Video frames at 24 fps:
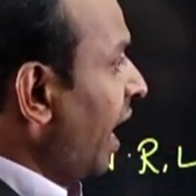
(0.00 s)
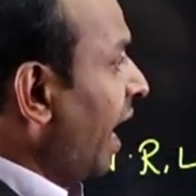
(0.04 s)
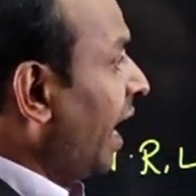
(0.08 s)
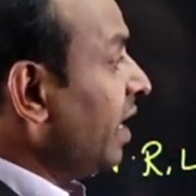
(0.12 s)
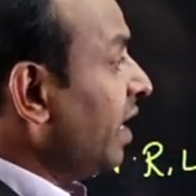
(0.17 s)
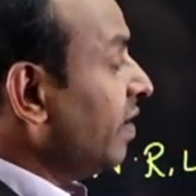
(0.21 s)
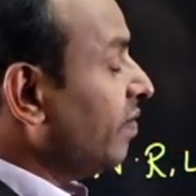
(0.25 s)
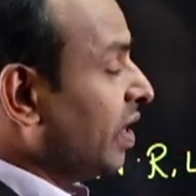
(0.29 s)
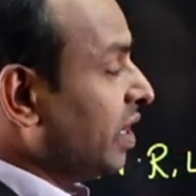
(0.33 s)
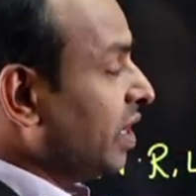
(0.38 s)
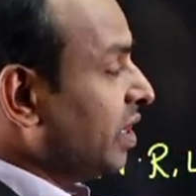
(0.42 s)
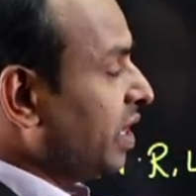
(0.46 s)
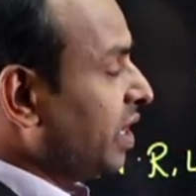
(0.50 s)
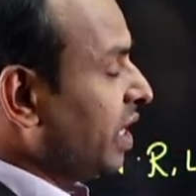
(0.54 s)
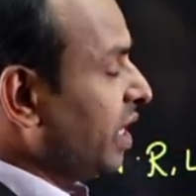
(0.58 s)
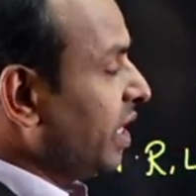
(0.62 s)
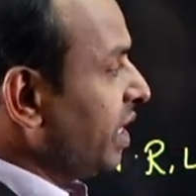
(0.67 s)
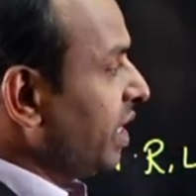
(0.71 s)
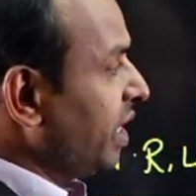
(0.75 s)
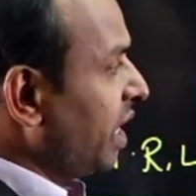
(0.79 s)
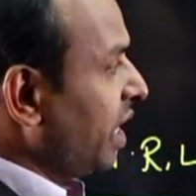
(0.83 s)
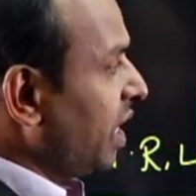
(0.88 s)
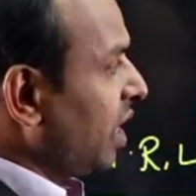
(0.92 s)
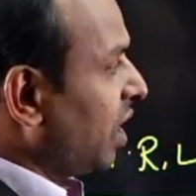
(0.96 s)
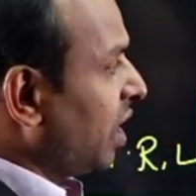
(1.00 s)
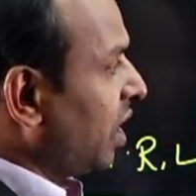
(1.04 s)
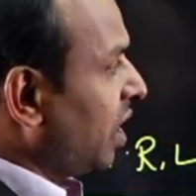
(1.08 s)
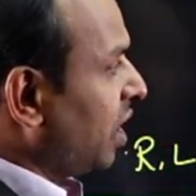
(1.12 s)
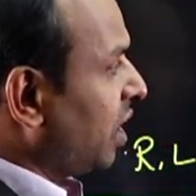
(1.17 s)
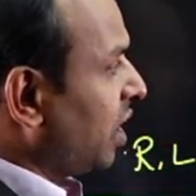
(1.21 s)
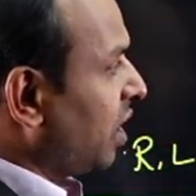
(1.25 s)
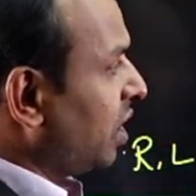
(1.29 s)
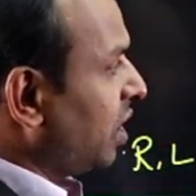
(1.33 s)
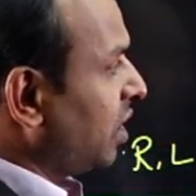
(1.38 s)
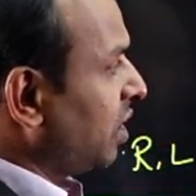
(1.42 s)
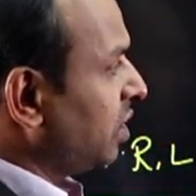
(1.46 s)
And one thing, dear,
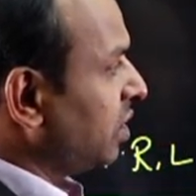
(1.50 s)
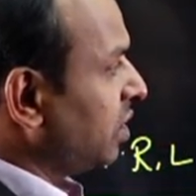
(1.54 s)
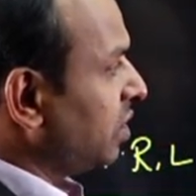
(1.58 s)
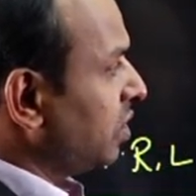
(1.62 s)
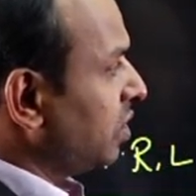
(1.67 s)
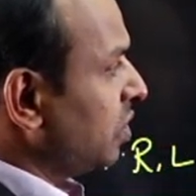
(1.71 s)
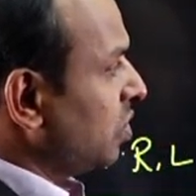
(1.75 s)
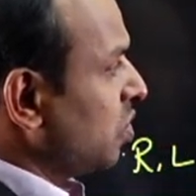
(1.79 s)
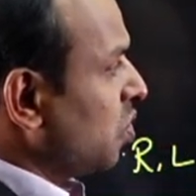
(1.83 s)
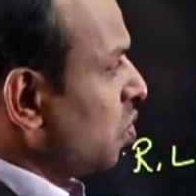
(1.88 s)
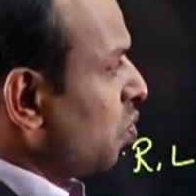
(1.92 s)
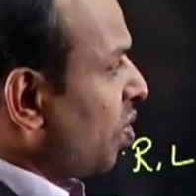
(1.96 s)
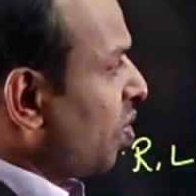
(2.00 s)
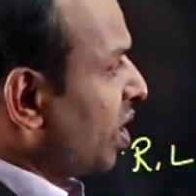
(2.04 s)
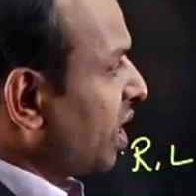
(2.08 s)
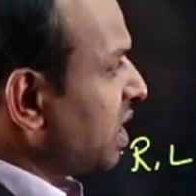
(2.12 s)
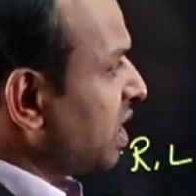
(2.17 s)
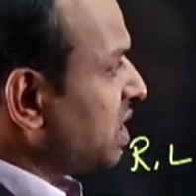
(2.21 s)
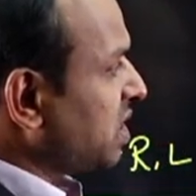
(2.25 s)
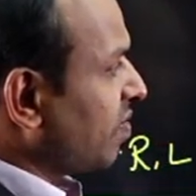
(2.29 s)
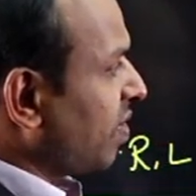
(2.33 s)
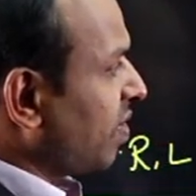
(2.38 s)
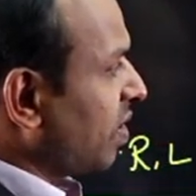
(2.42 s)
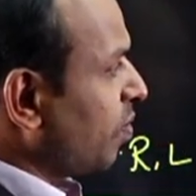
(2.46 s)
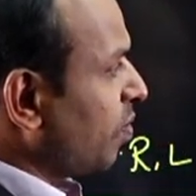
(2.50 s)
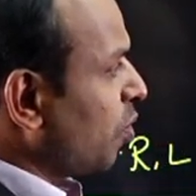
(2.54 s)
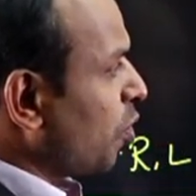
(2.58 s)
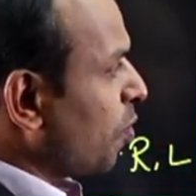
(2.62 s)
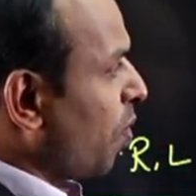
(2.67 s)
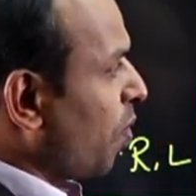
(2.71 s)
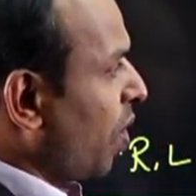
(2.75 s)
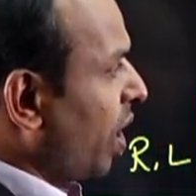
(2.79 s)
uh, what is the one more